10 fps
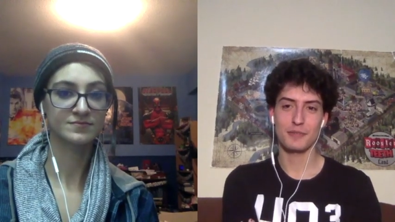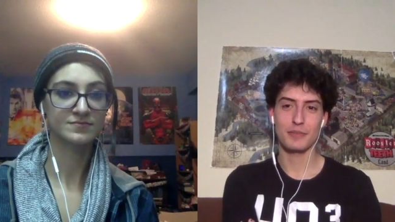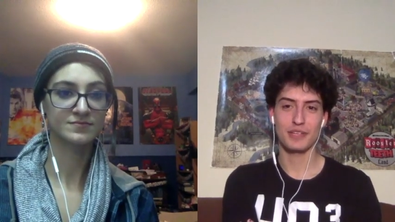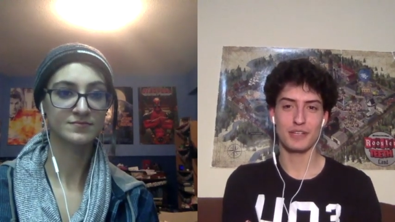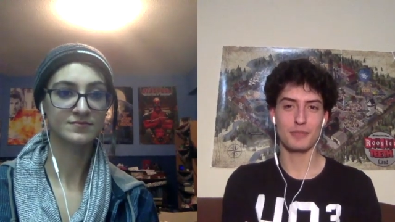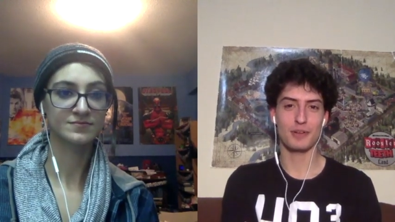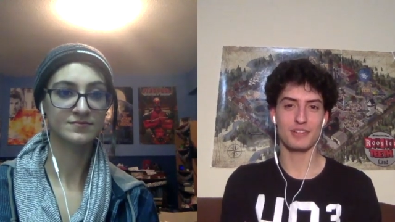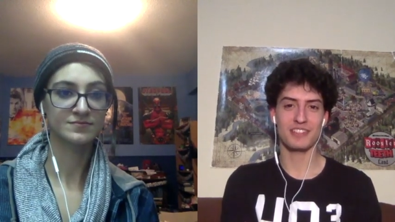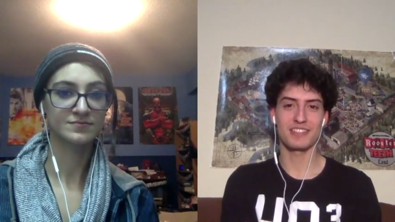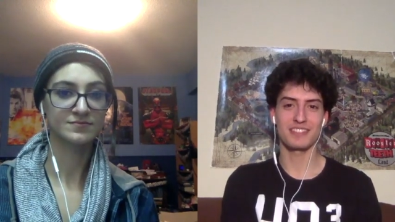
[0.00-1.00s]
Speaker 1: Be a good
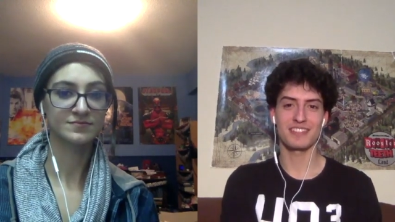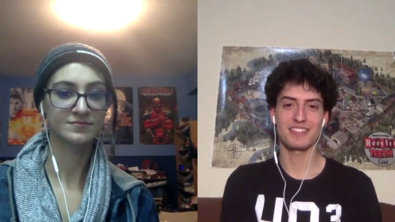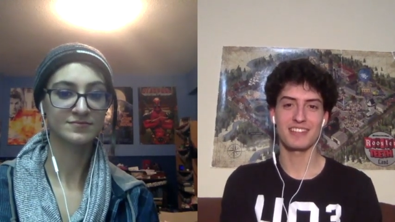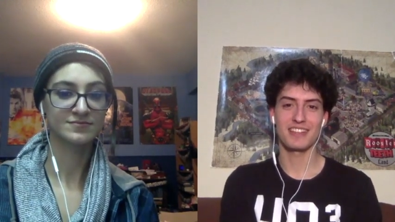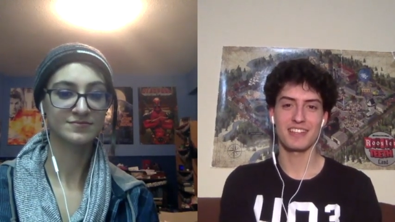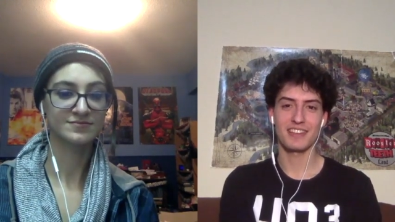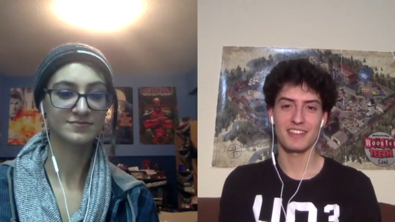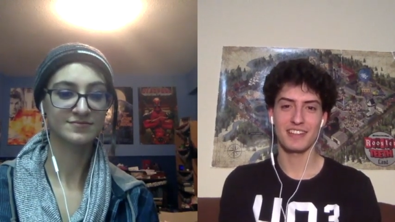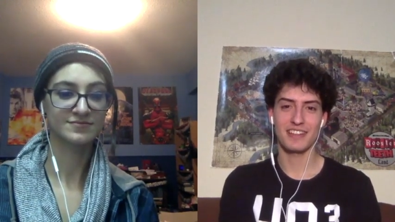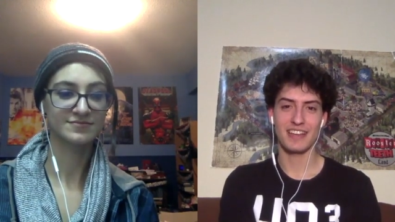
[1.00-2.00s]
person.
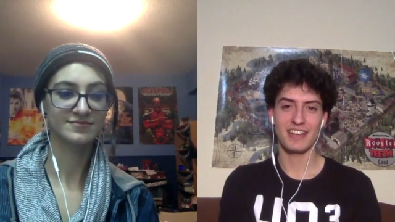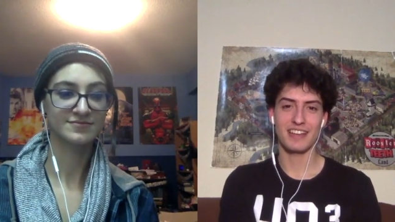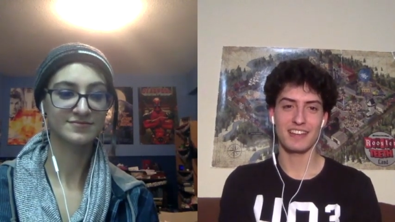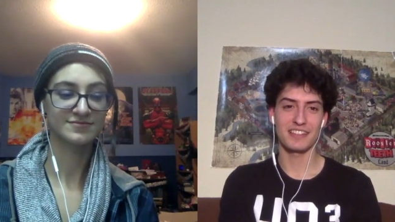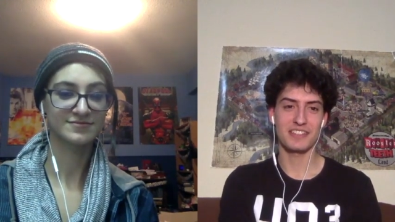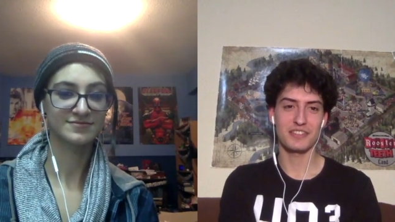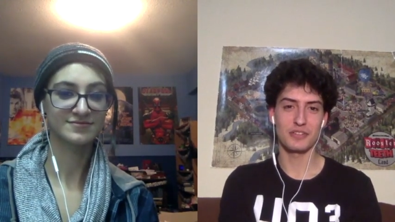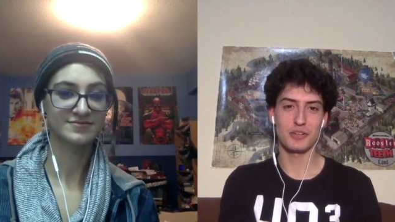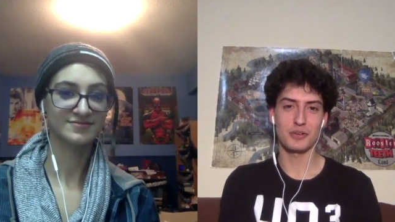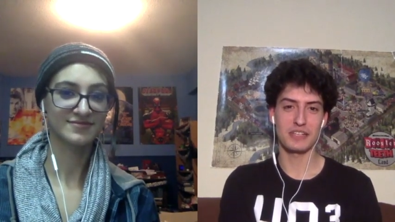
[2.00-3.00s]
And you
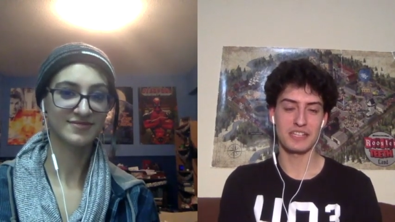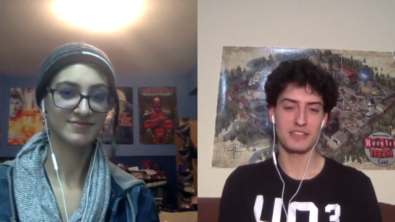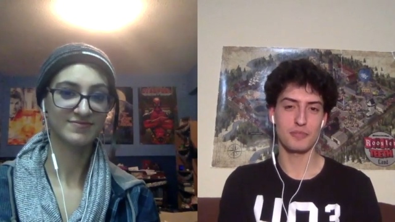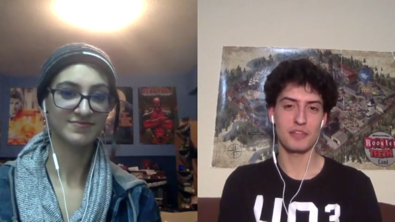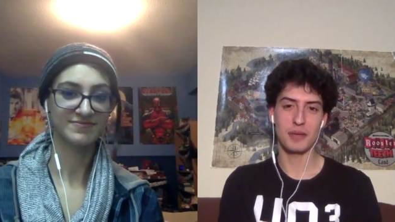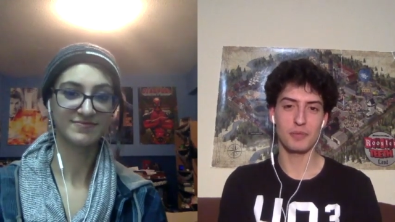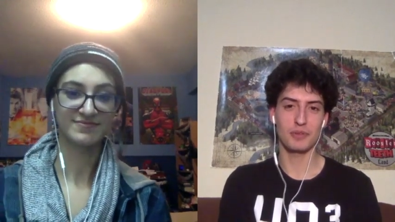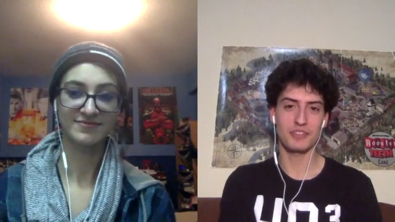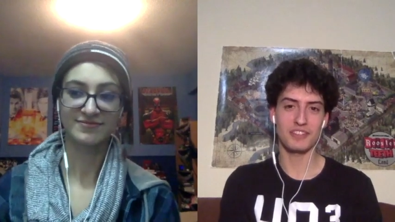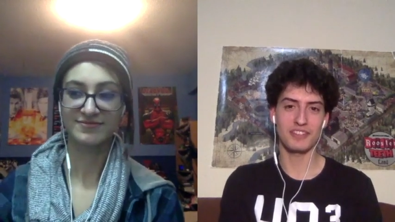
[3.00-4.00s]
don't need to be
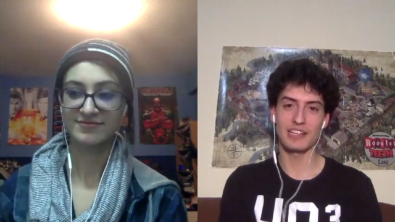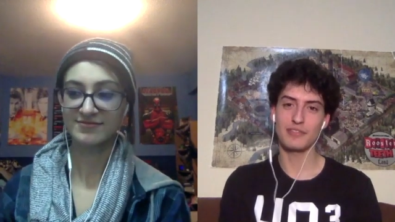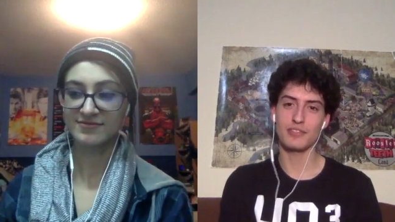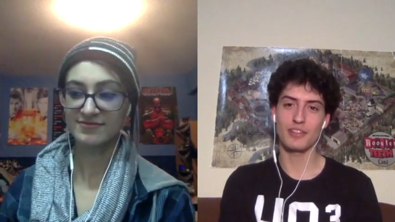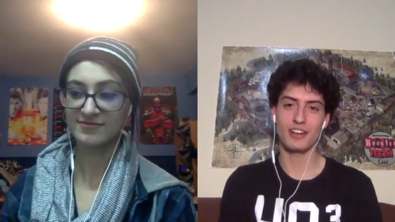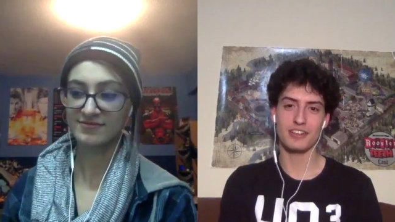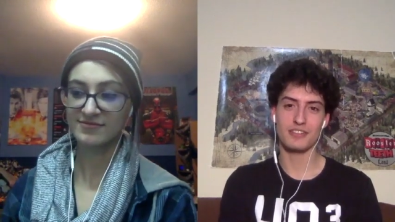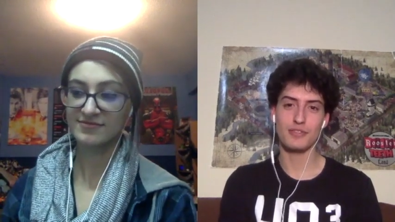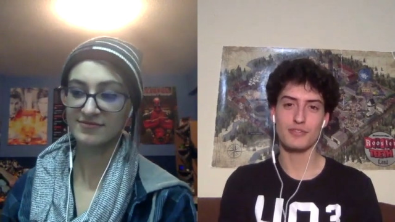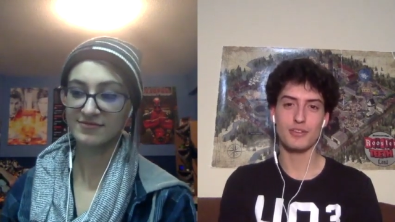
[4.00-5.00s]
able to lift
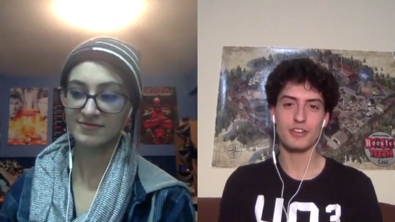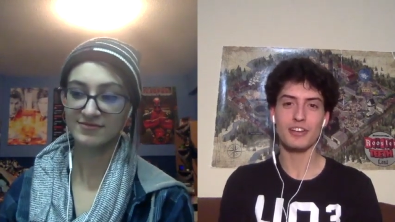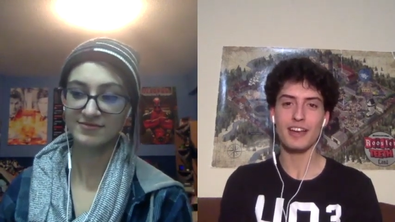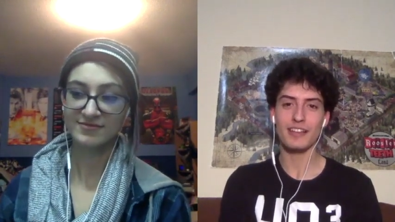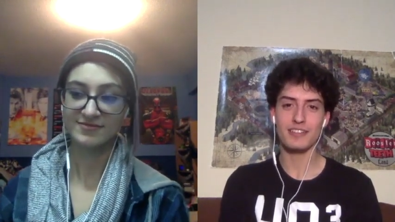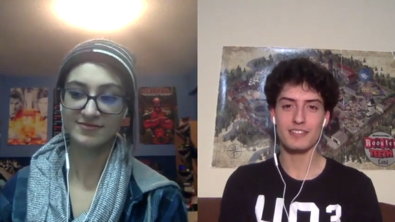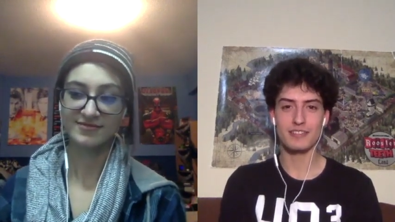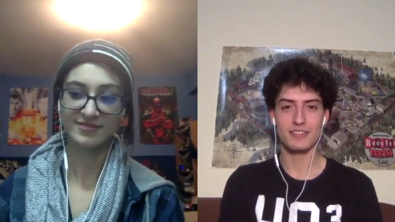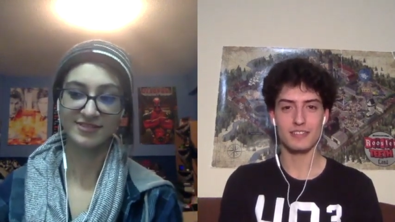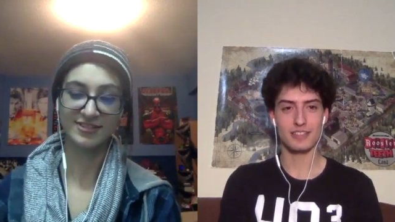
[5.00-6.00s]
logs over your head.
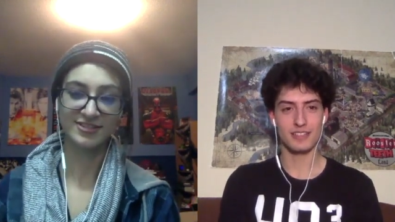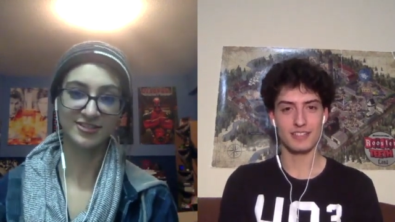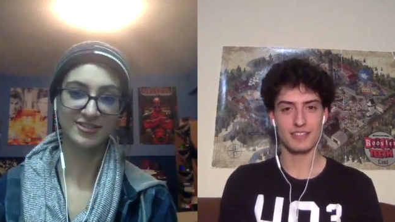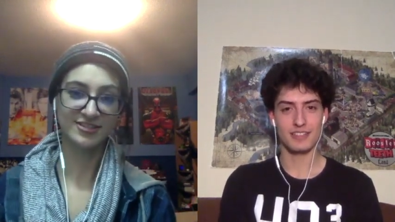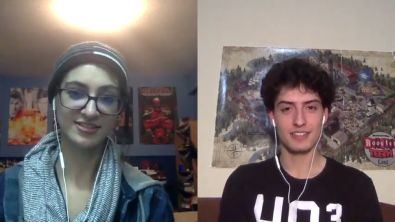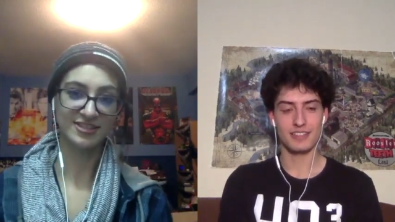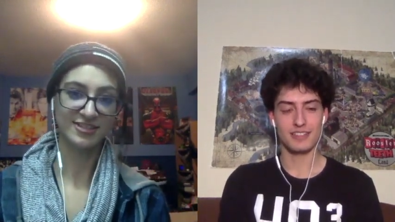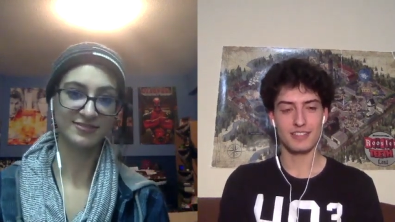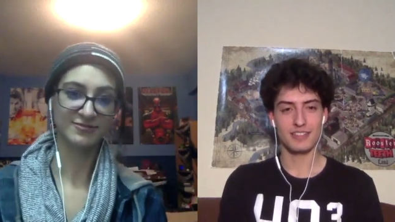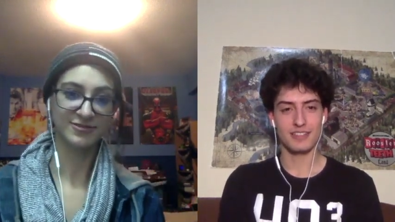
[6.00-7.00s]
Speaker 2: You know what it's
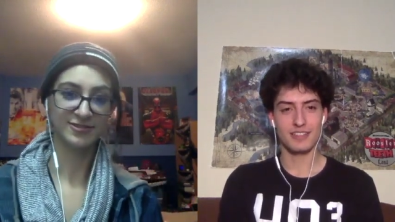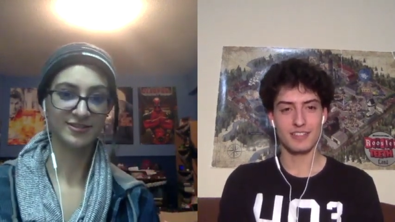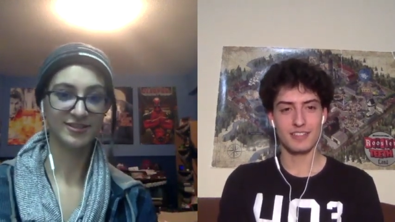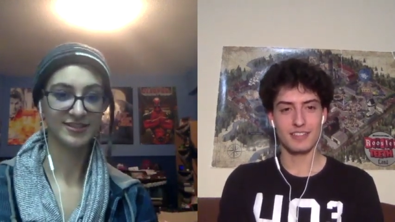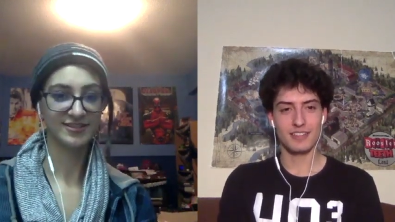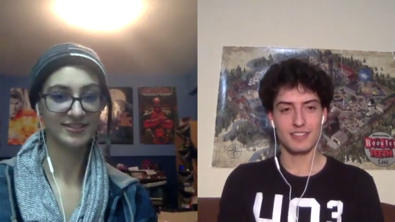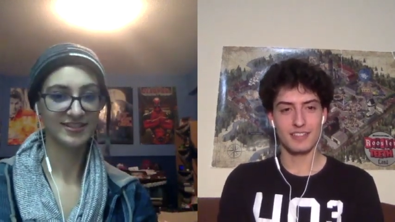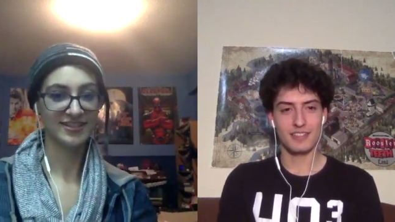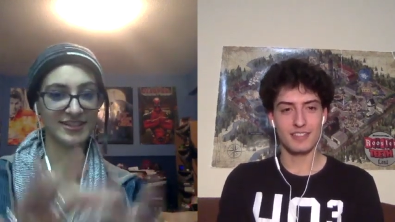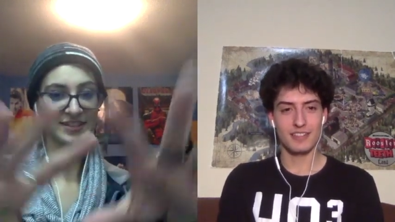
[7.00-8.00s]
time for?
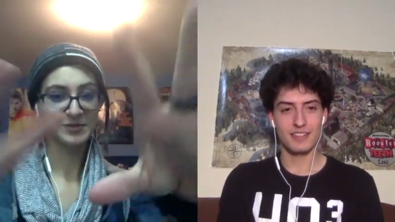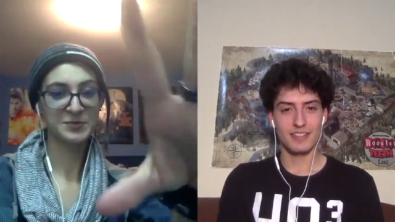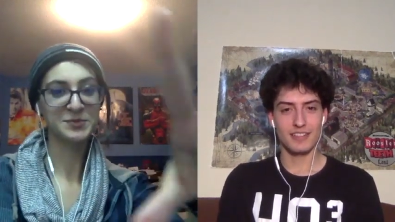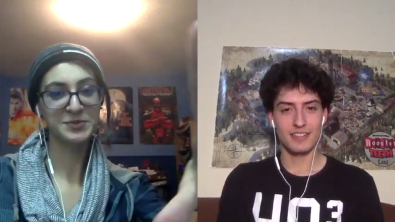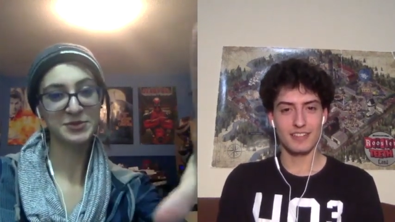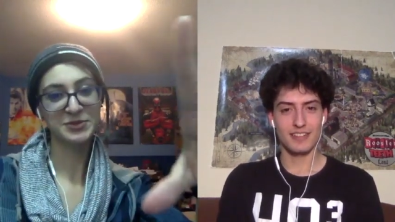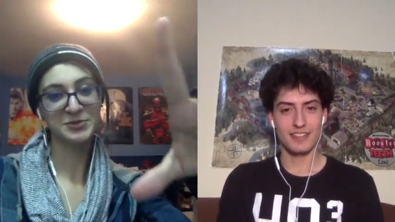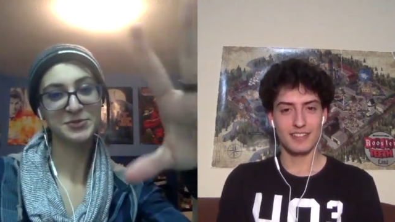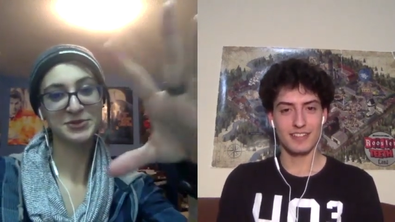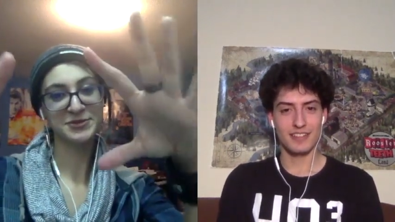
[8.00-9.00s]
I am Boo
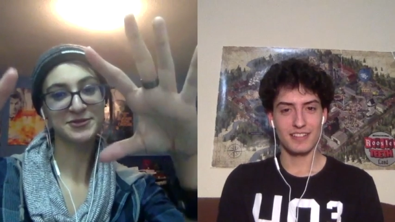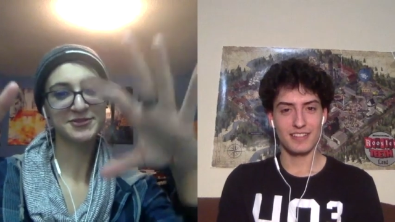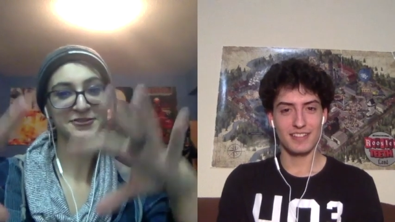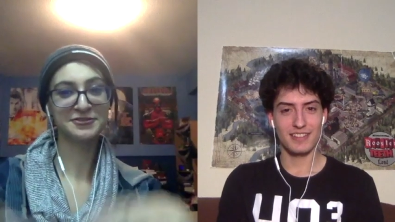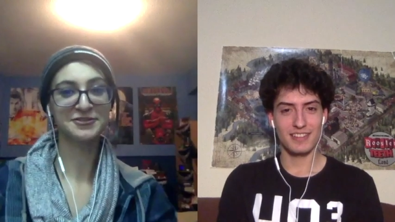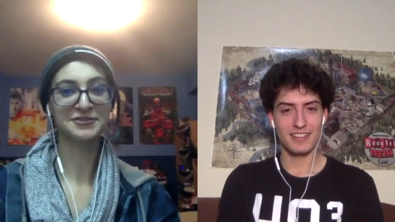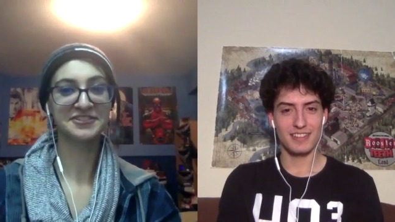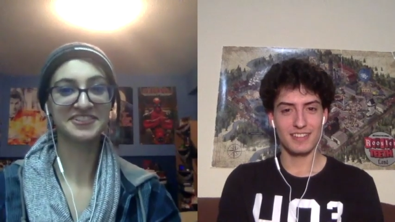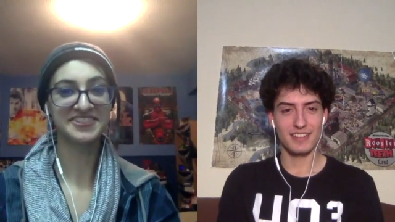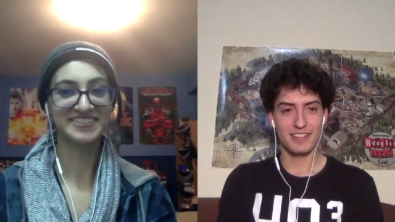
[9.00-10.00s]
Boo the
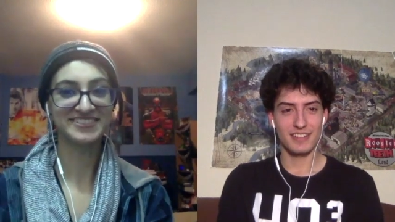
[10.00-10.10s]
Fool.